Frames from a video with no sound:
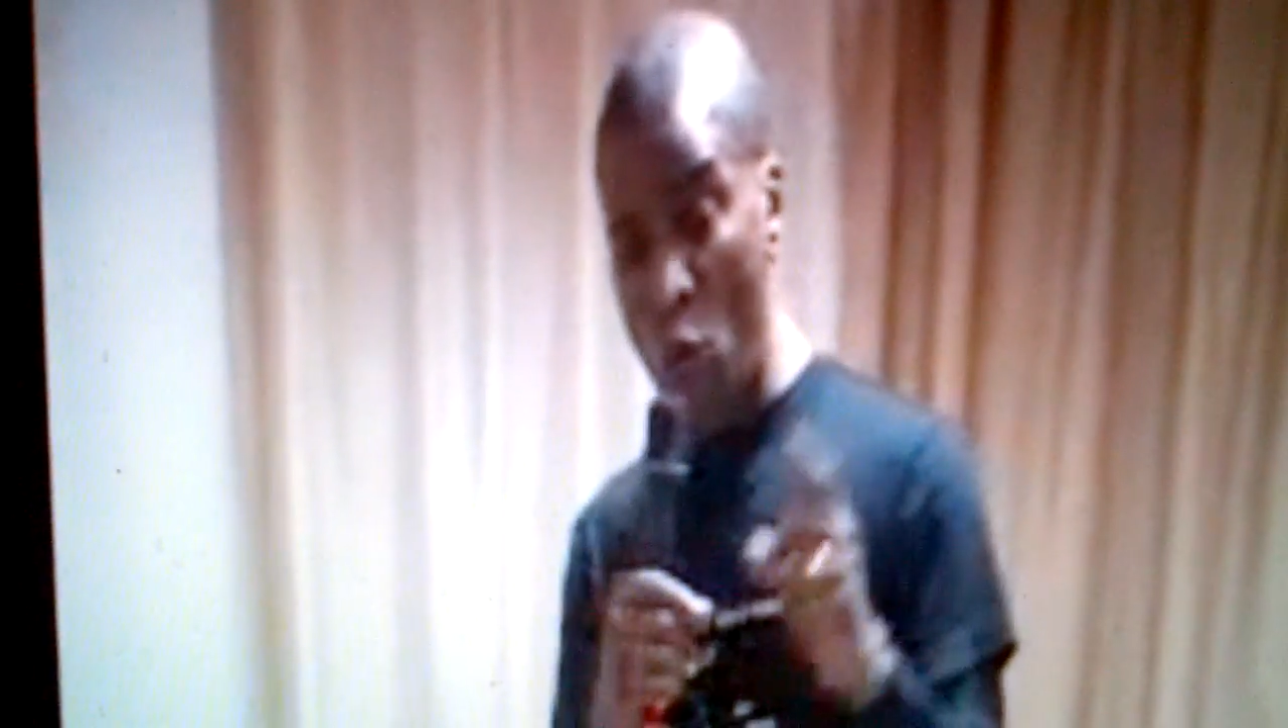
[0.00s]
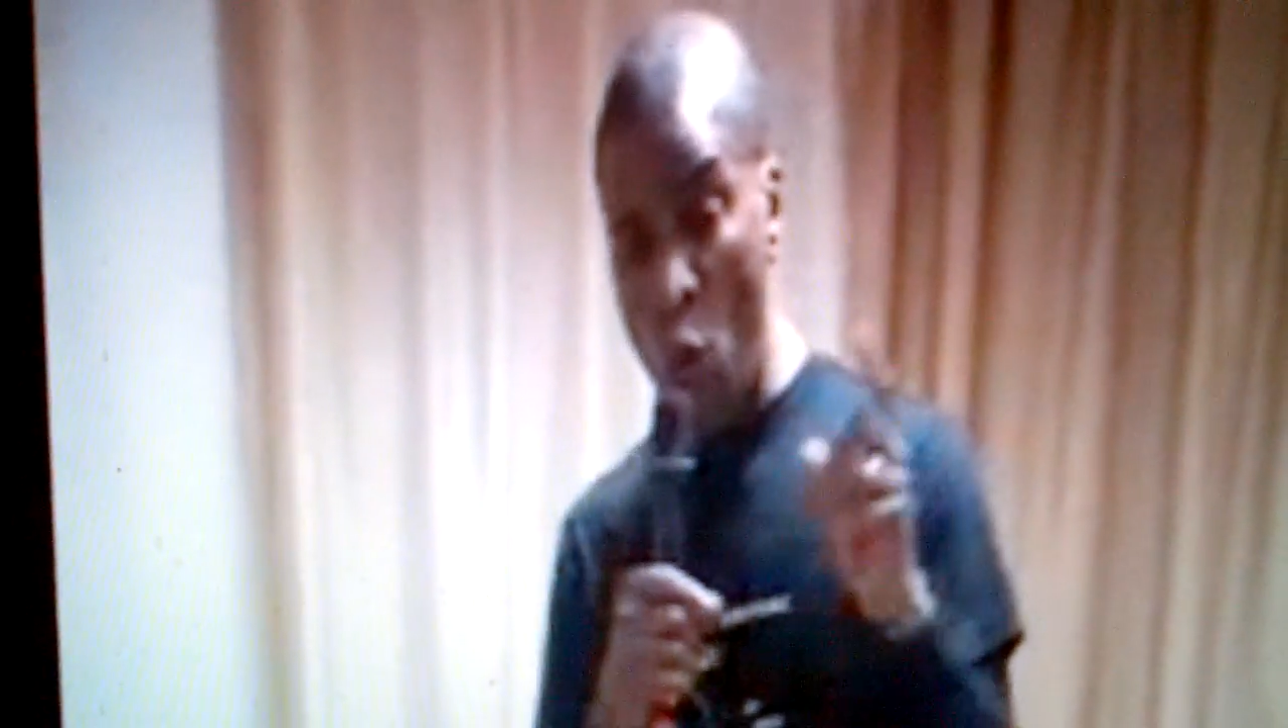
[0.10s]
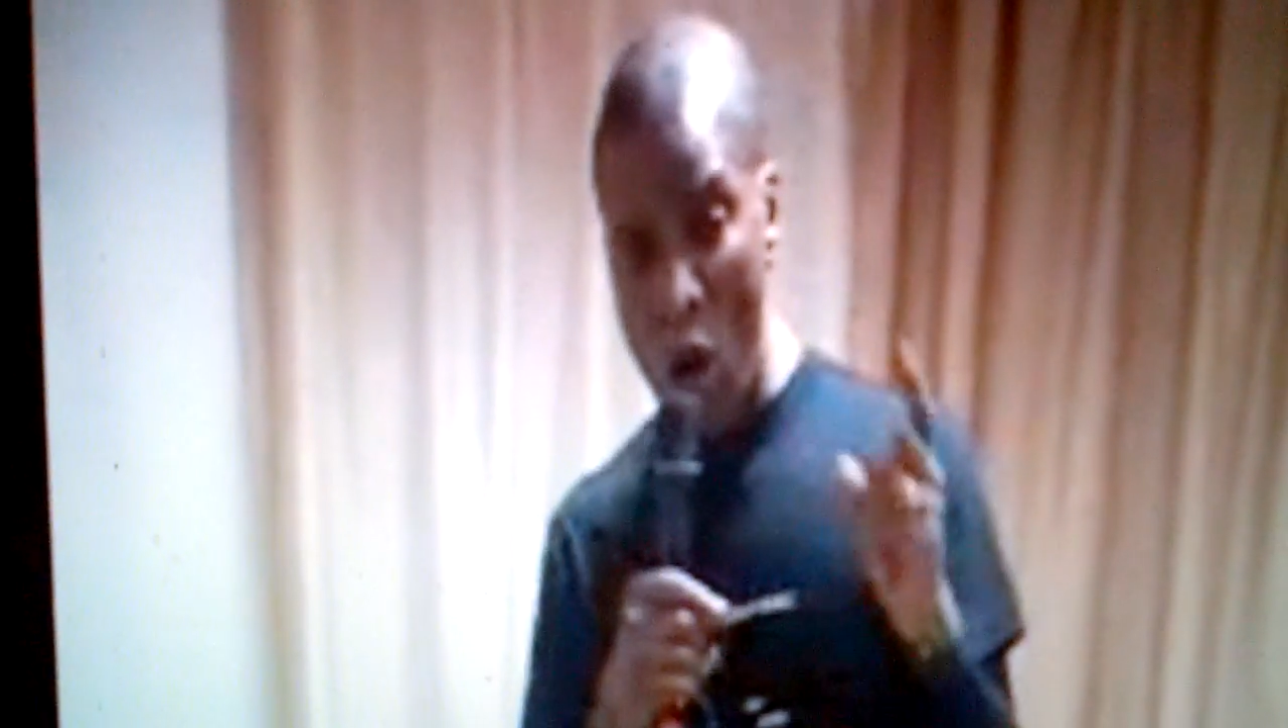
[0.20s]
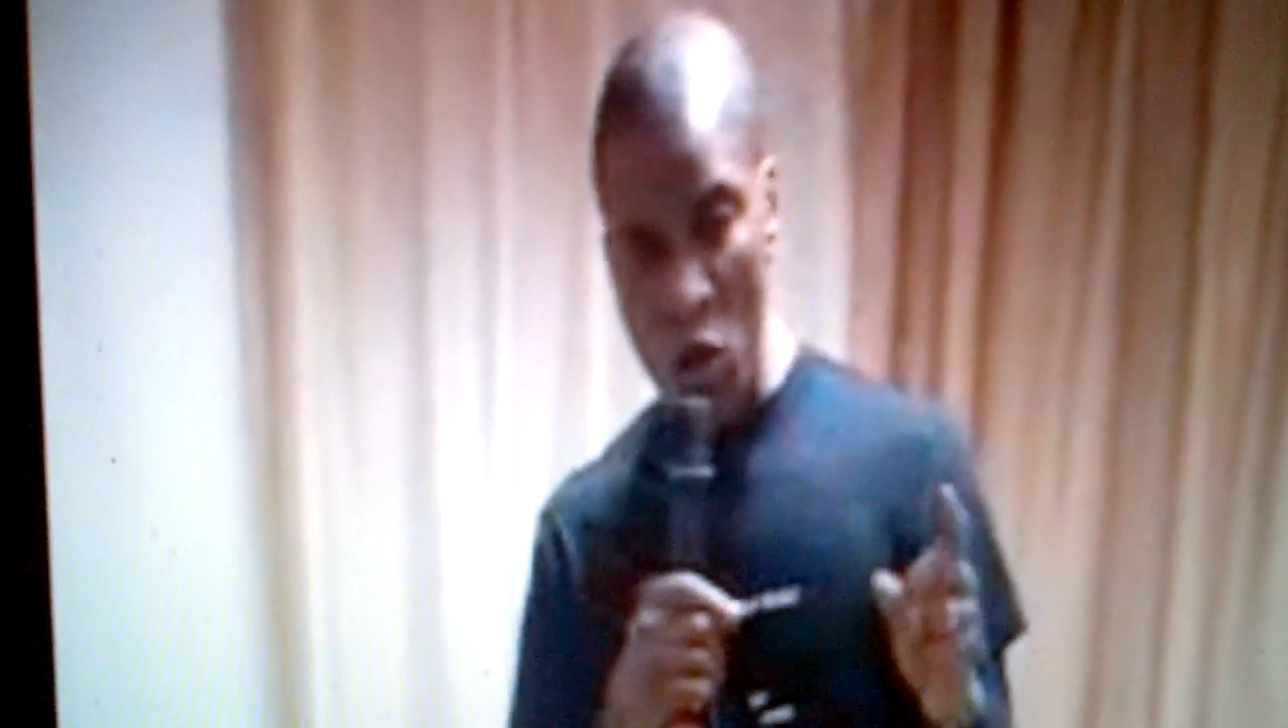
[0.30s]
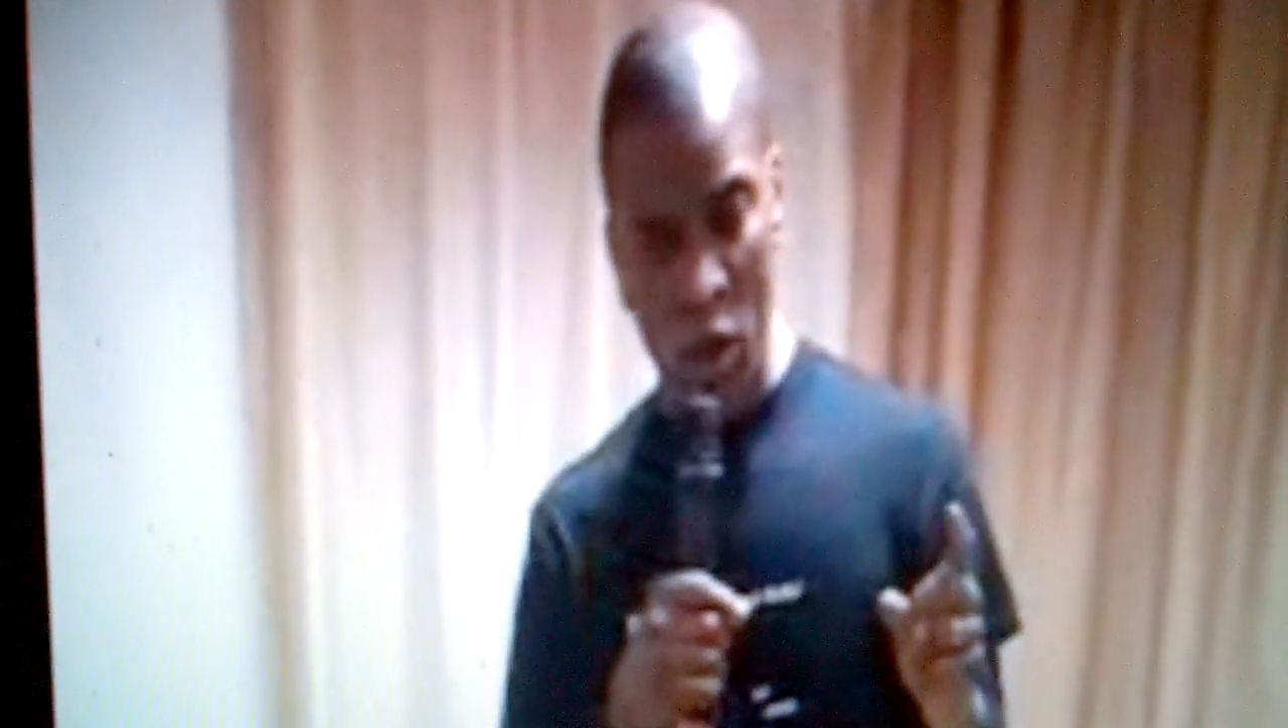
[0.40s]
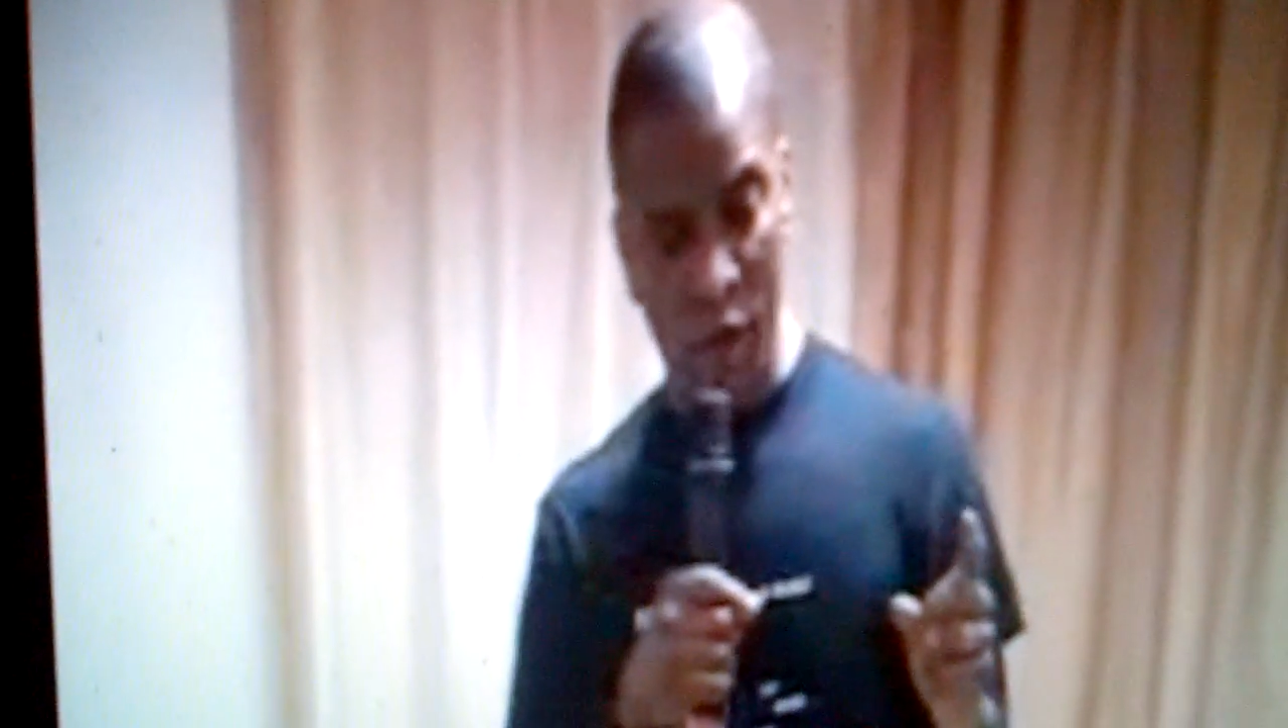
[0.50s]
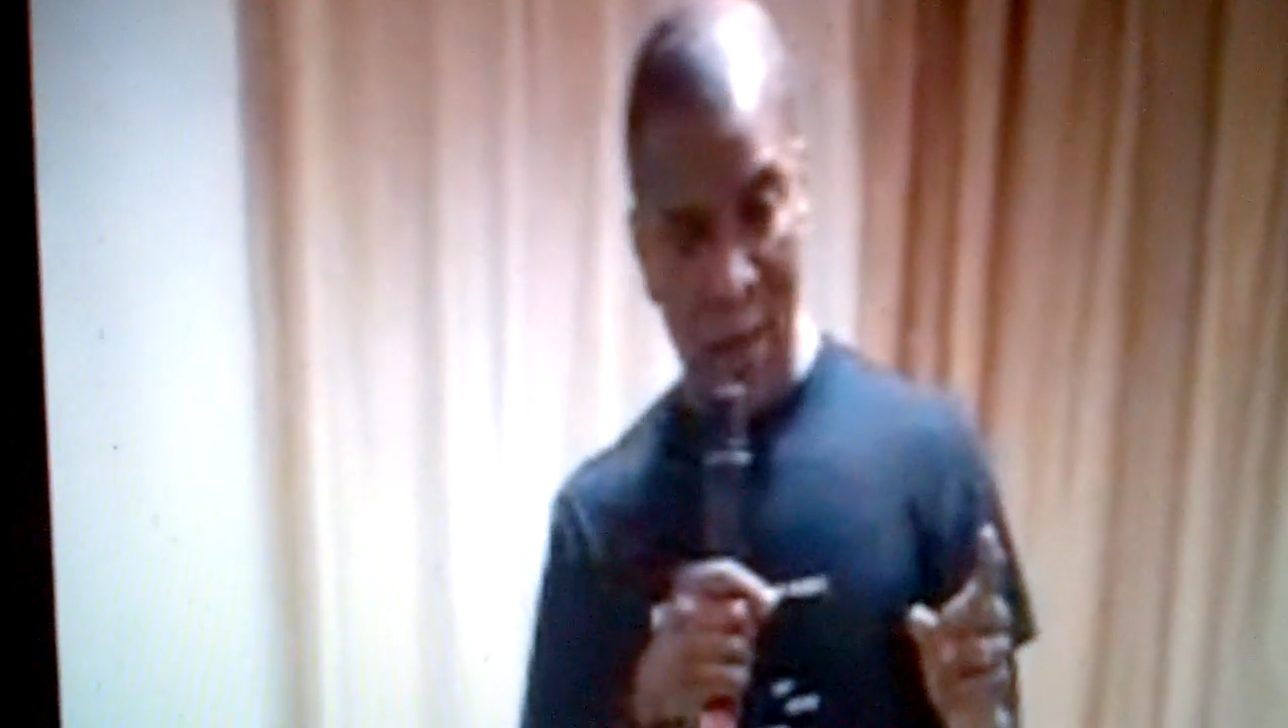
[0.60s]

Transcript: out what could